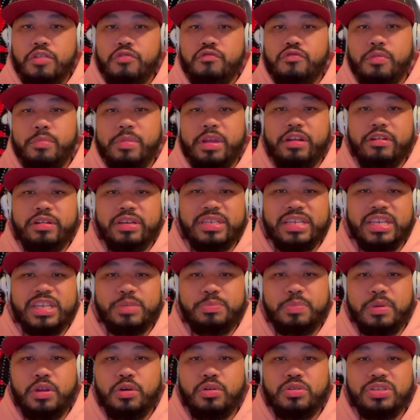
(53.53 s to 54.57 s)
Ramirez
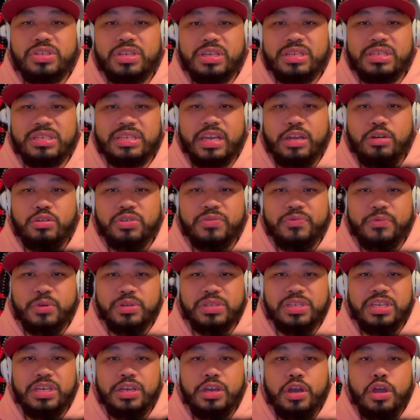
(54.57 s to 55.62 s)
Espinoza, Zayas
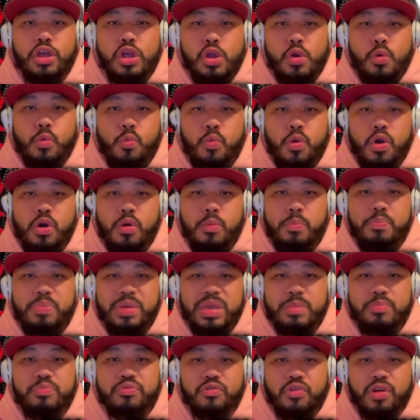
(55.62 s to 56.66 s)
Fortilla will
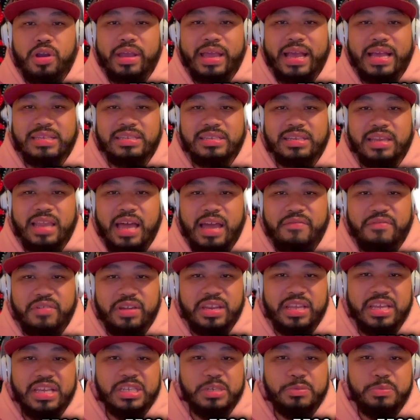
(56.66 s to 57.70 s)
be broadcasted live
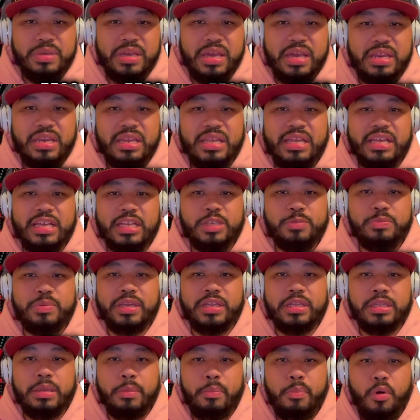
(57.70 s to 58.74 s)
on ESPN,
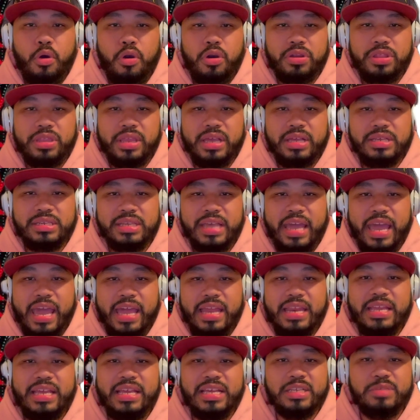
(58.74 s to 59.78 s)
ESPN Deportes,
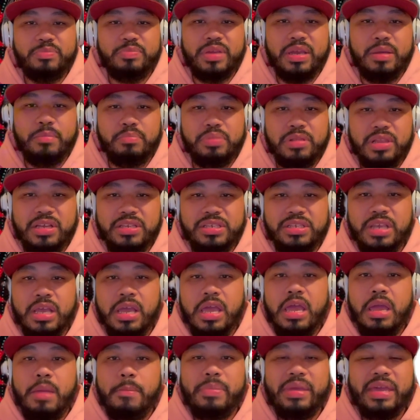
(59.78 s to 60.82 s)
and ESPN Plus
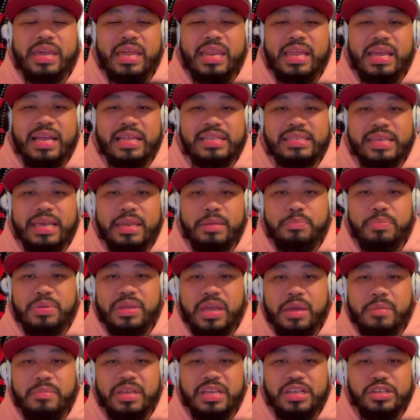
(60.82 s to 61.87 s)
beginning at 10
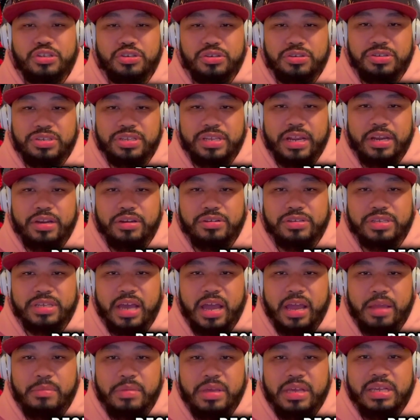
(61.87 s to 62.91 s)
p.m. Eastern Standard
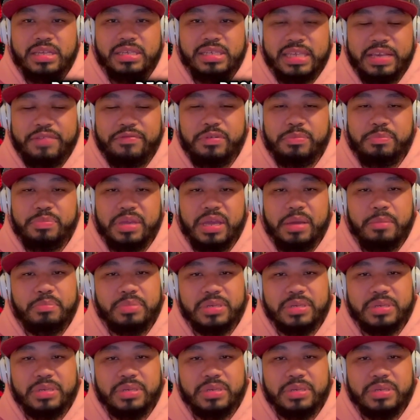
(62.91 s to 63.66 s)
Time, 7 p.m.